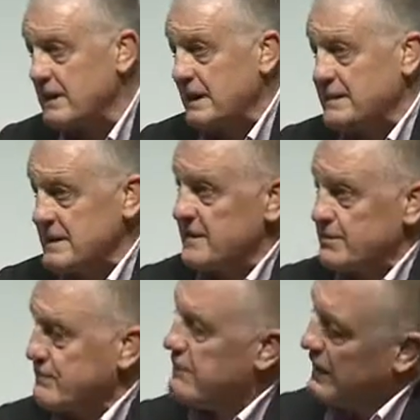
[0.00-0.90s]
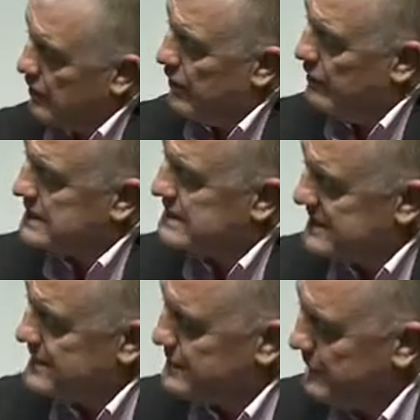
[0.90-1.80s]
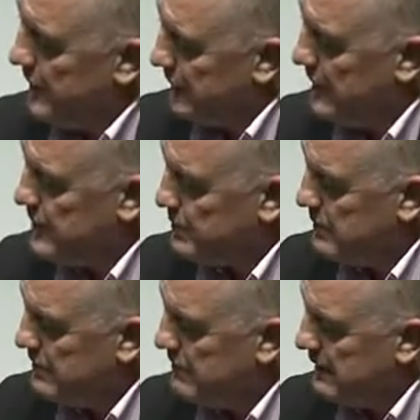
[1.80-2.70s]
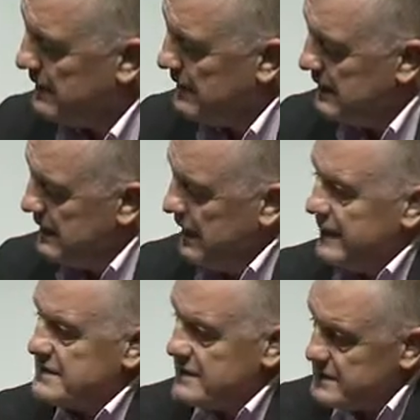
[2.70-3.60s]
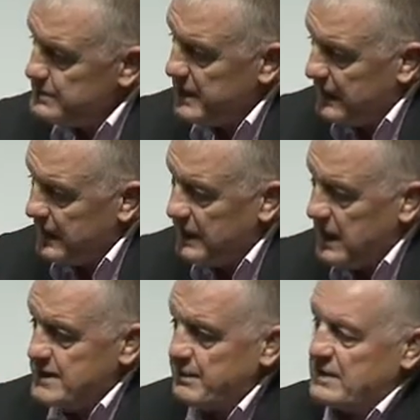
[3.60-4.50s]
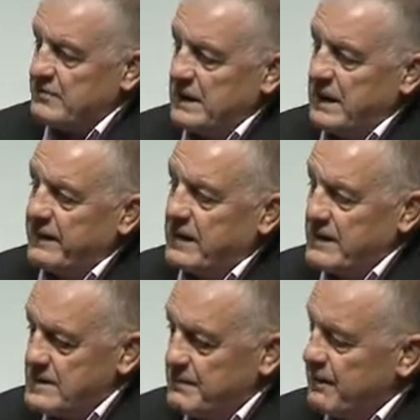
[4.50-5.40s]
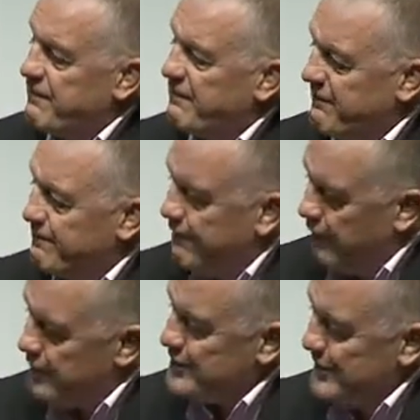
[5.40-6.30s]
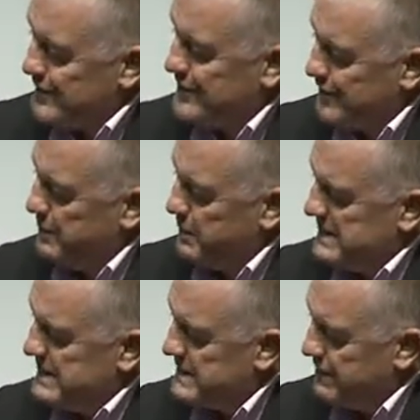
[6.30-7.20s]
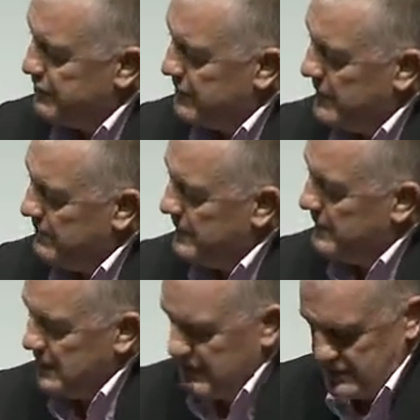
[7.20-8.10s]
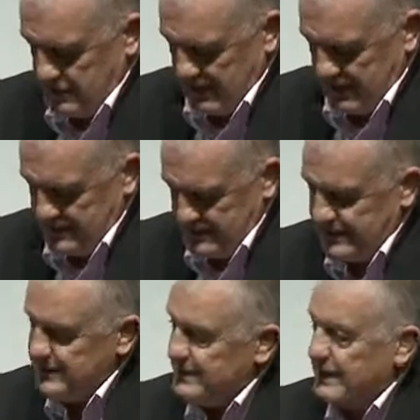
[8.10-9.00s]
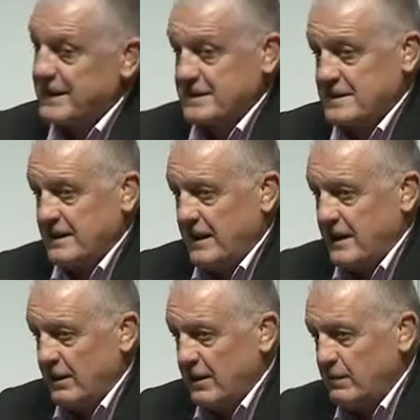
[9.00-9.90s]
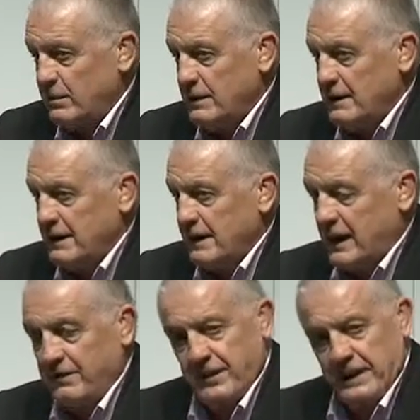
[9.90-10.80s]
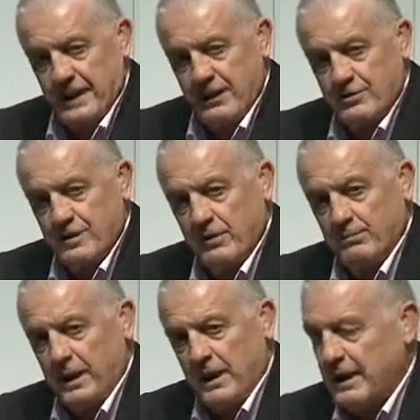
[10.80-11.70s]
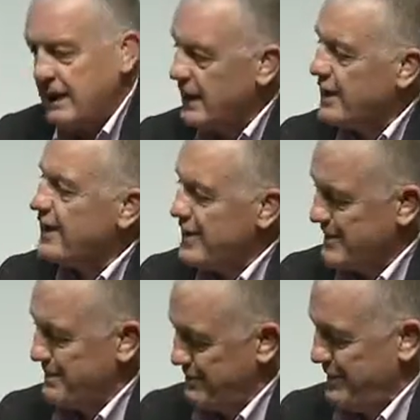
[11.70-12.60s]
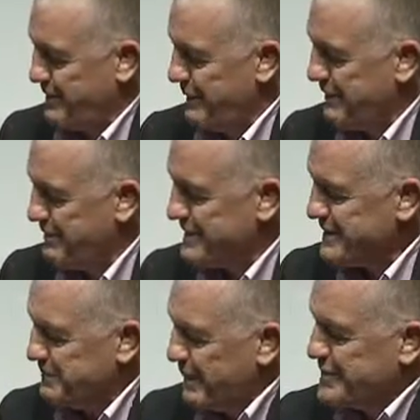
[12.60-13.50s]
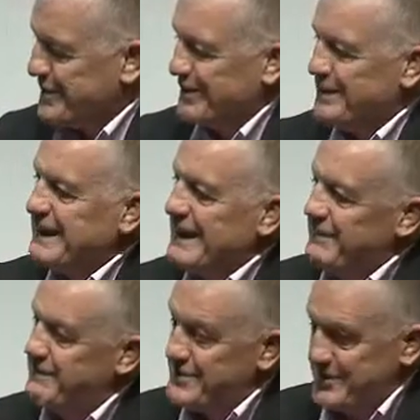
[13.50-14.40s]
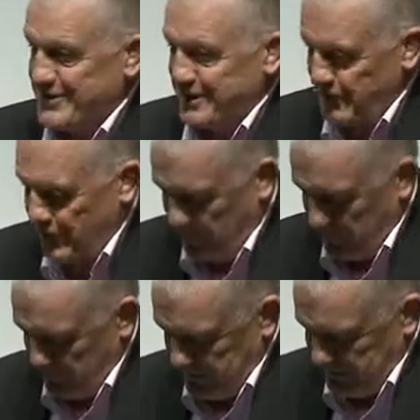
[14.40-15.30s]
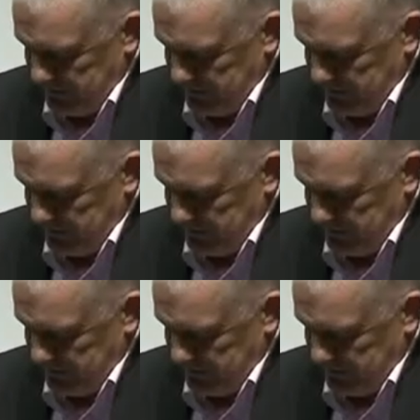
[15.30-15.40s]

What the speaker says: systems of record and systems of engagement. And the systems of engagement are really the customer forcing us to do business differently. So I guess as a CIO, I feel now driven by customer requirement as opposed to efficiency requirement.